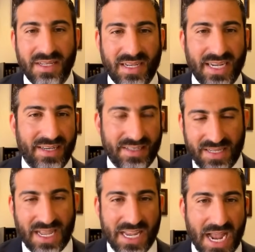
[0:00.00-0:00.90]
again,
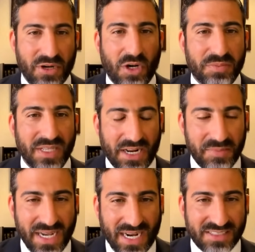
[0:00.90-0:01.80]
I, I would hope that I'd
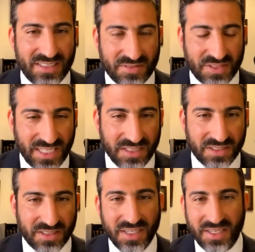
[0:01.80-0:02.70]
be honest enough to tell
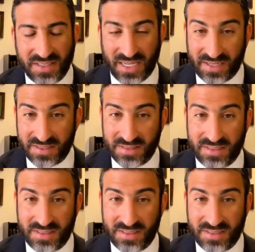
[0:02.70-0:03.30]
her that,